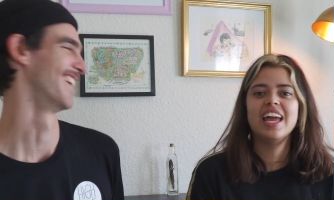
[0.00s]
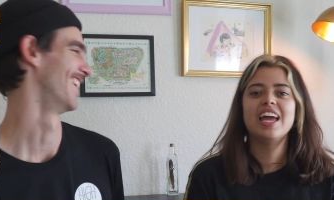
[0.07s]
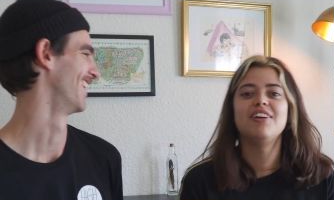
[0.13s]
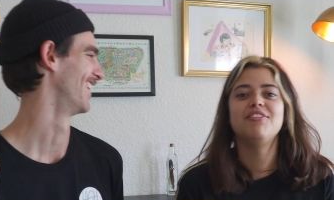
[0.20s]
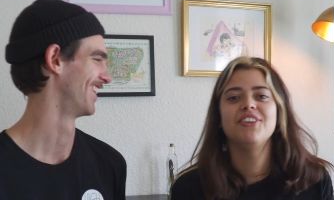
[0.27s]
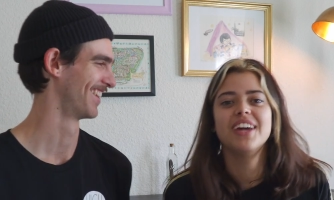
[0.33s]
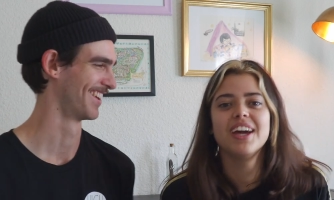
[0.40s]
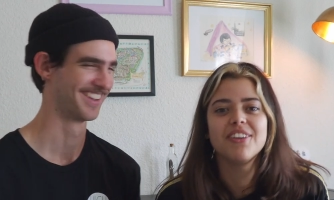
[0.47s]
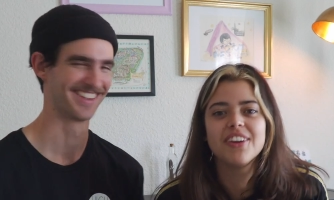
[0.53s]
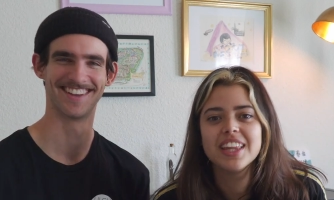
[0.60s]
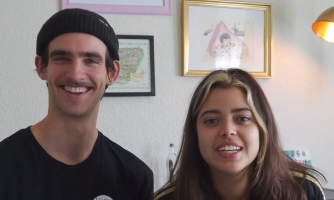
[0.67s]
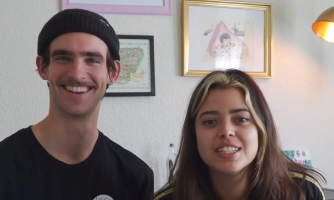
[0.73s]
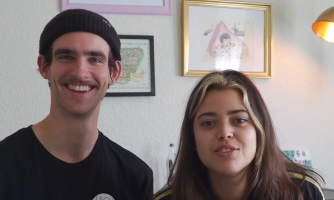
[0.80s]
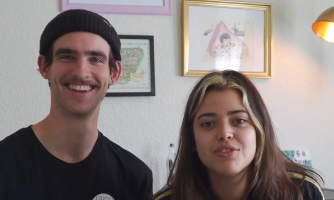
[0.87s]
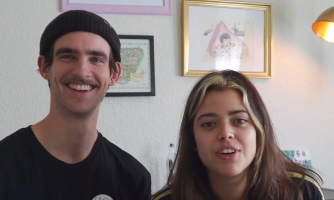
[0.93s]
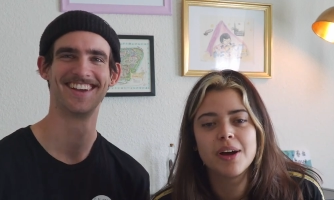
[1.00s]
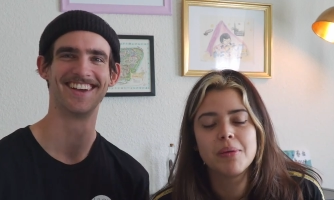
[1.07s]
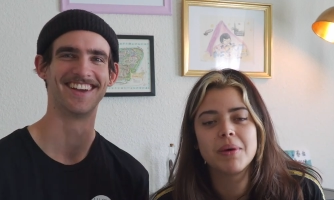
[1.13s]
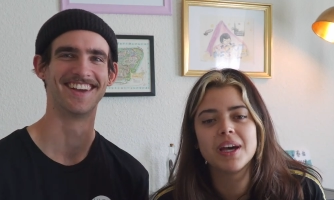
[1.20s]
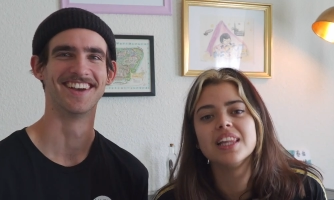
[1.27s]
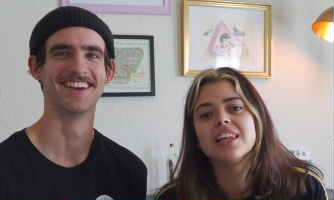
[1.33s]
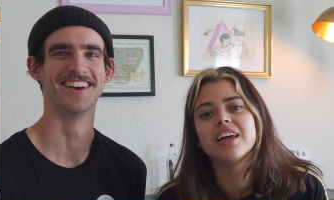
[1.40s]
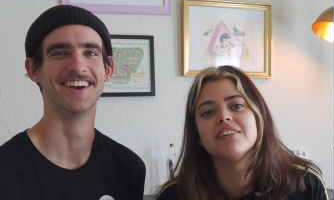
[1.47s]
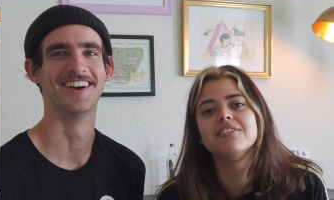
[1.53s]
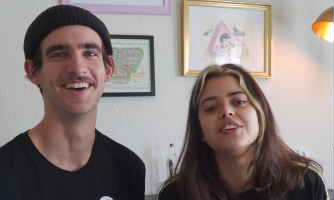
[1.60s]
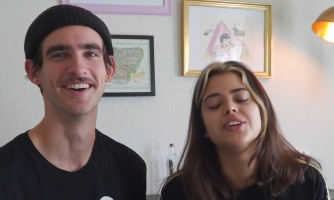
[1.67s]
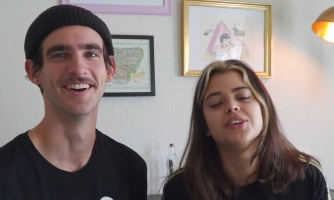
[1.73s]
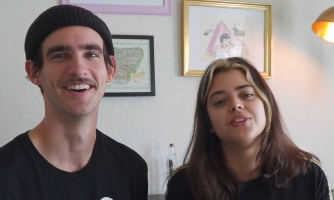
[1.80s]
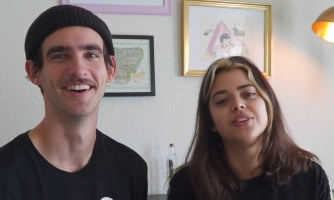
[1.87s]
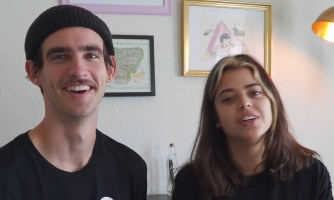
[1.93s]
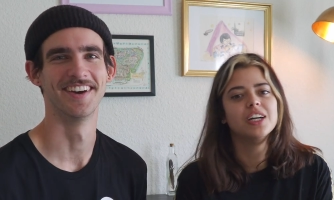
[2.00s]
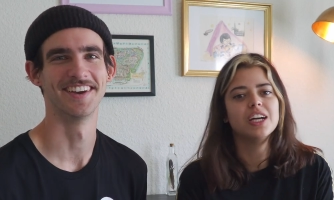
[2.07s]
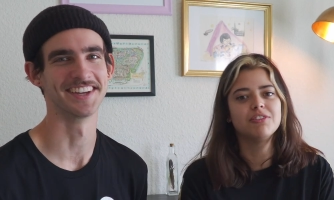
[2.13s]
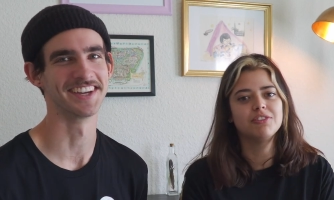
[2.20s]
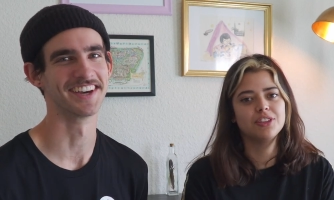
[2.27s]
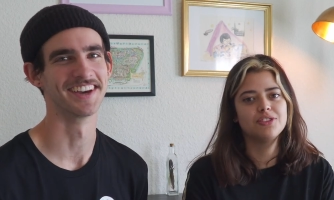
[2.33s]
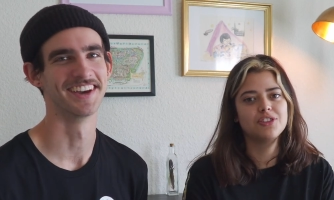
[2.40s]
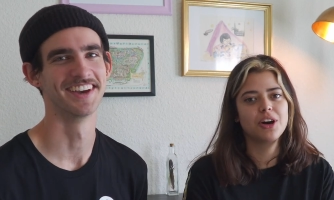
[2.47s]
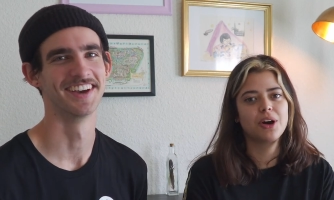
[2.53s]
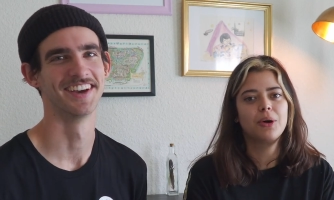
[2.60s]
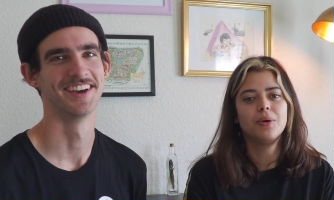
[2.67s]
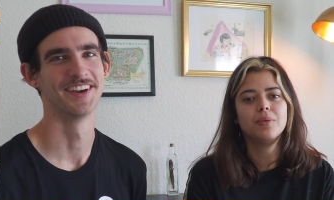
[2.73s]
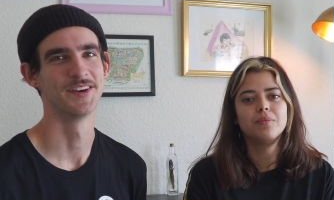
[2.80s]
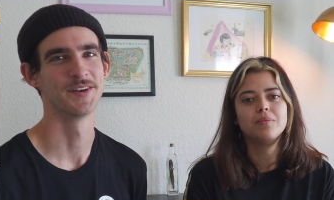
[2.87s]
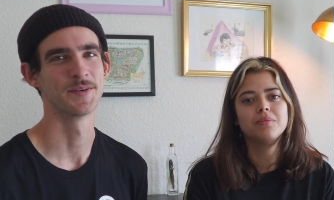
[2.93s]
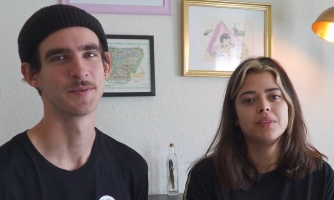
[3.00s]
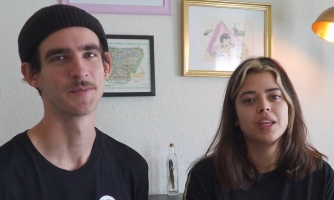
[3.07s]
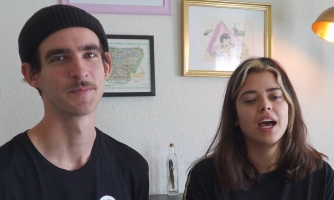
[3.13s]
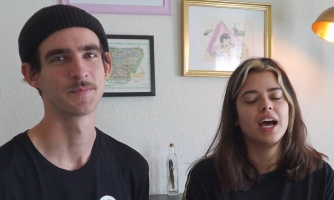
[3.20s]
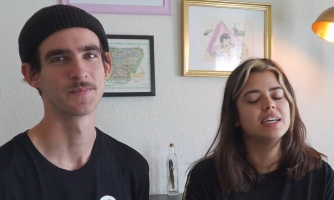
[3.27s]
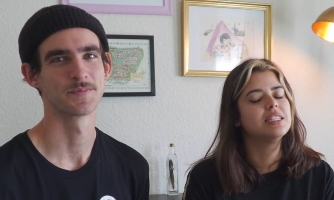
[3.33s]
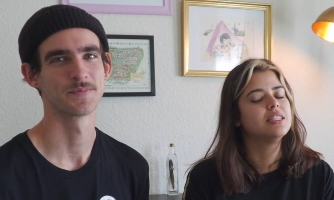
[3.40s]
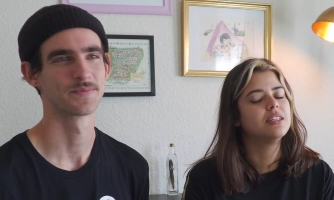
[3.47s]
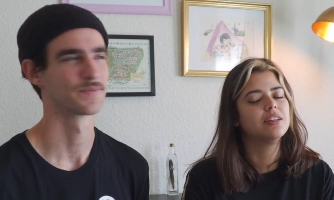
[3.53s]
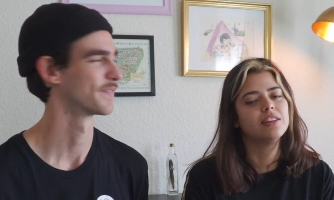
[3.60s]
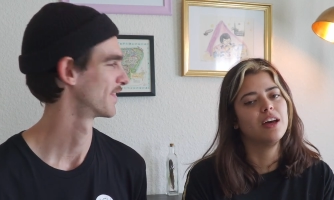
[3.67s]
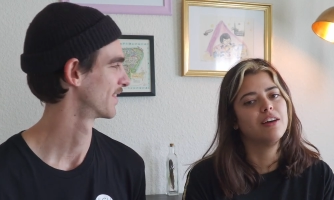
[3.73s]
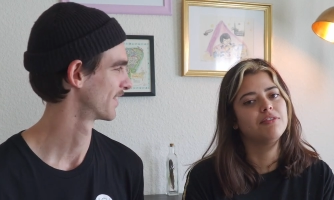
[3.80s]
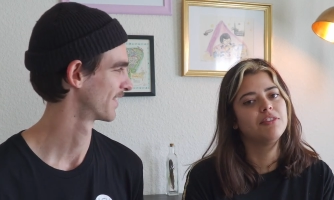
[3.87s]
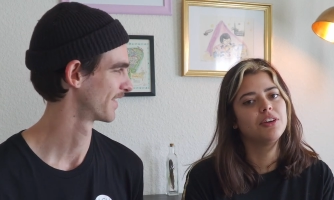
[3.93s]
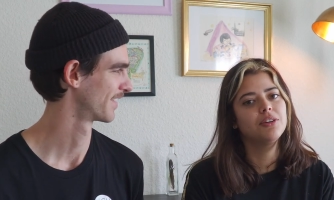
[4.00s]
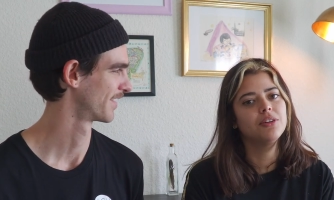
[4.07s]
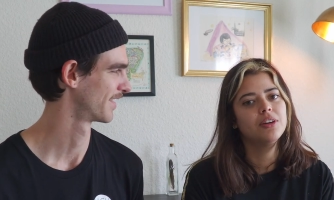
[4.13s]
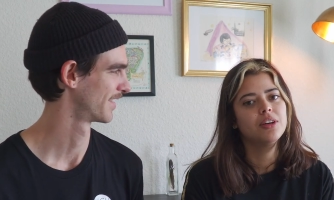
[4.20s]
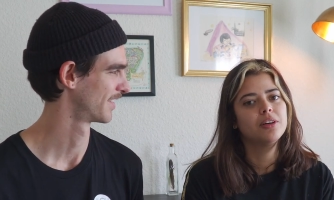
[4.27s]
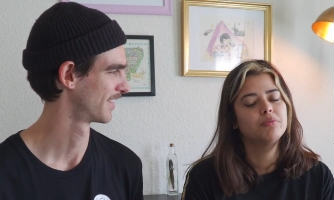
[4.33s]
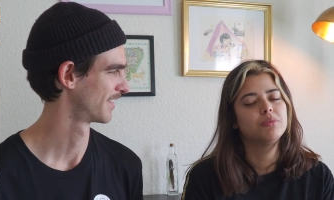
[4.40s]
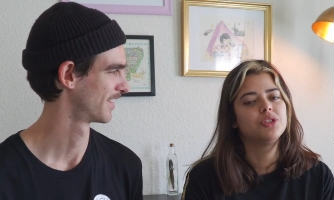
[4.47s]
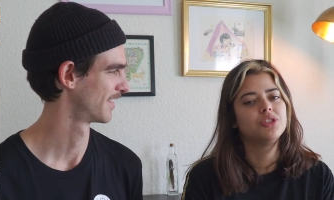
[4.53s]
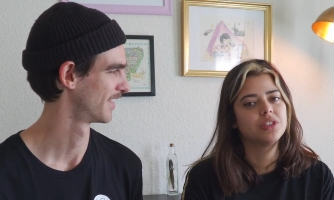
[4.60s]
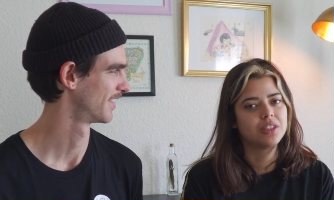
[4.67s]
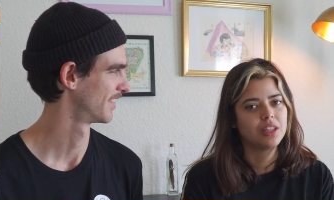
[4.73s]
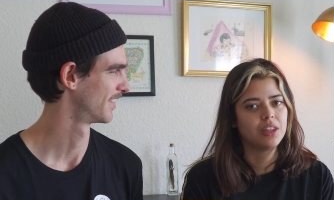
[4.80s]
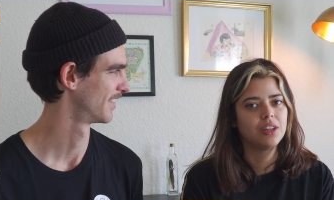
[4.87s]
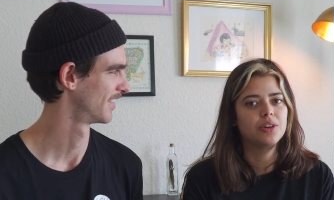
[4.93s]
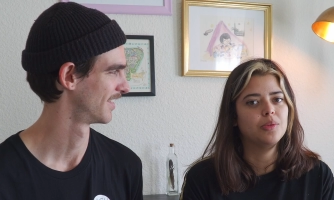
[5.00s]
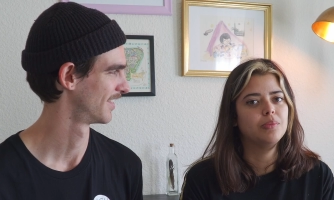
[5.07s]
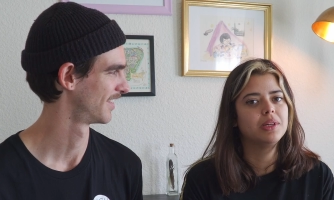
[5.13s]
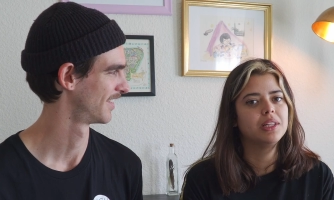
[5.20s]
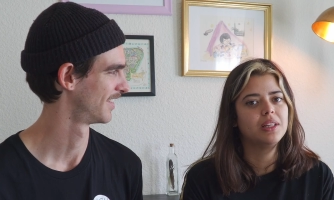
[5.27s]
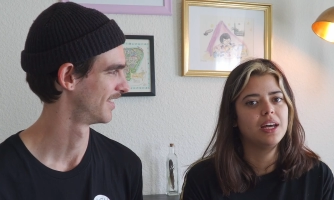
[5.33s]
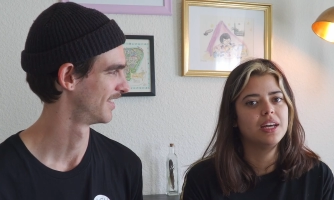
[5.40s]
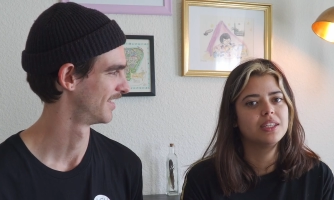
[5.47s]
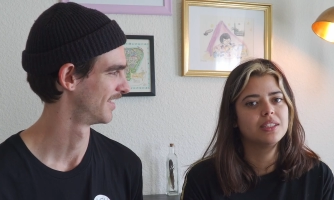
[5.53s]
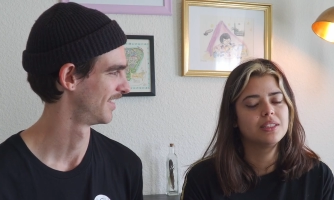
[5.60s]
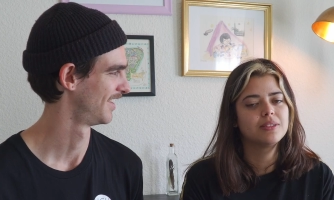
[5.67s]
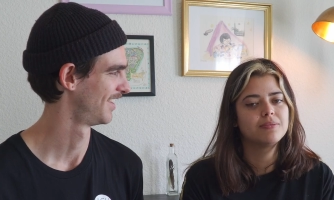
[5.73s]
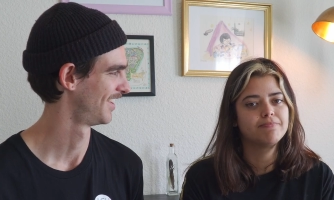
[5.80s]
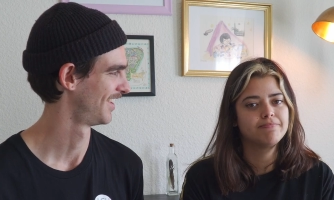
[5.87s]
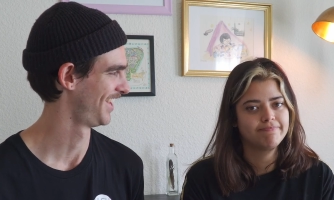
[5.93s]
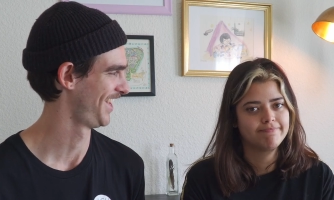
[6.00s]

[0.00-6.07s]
Speaker 1: If you get where that's from, I love you. If yeah. you don't, I still love you, but just a little bit less.